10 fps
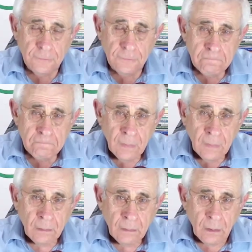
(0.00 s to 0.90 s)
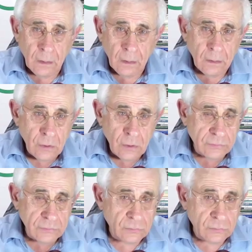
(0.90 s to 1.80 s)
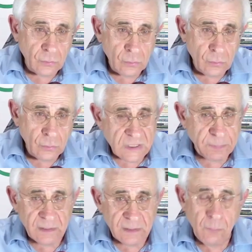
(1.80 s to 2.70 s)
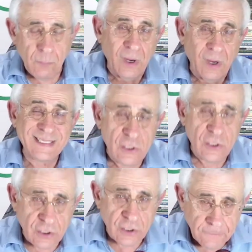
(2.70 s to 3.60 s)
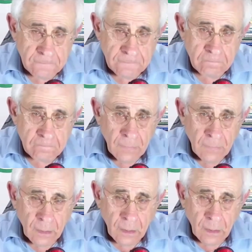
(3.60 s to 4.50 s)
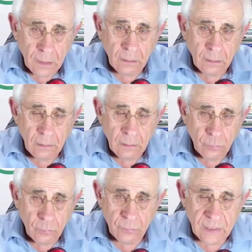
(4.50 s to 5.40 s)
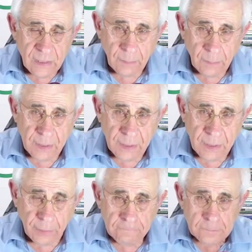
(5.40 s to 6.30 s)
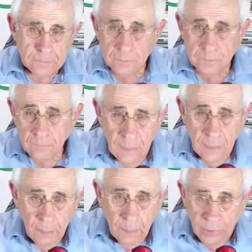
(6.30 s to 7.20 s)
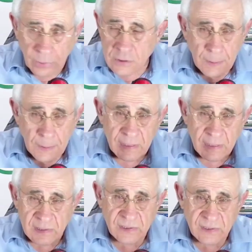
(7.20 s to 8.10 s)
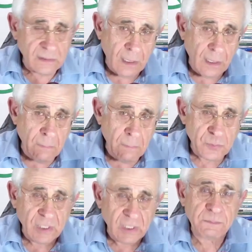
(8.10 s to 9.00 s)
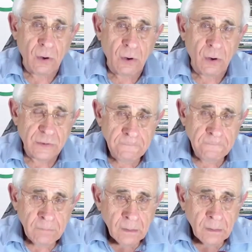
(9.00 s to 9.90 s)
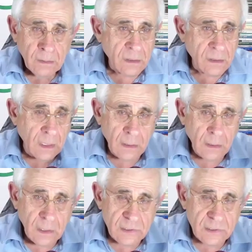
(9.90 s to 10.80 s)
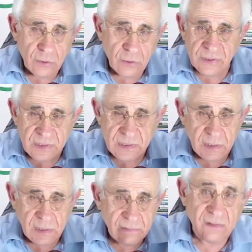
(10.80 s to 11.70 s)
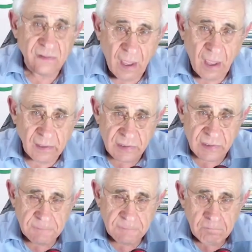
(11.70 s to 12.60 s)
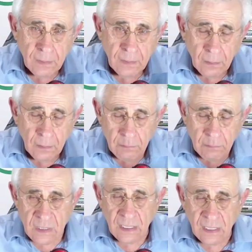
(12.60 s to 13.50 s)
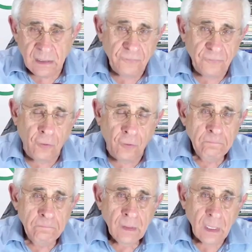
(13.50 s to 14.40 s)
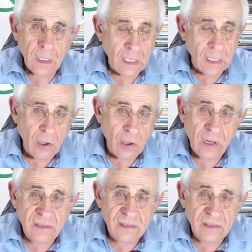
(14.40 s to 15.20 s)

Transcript: in order to spread demoralization within the people. Because people in the street are much more exposed than soldiers in tanks. Therefore, and they already did it.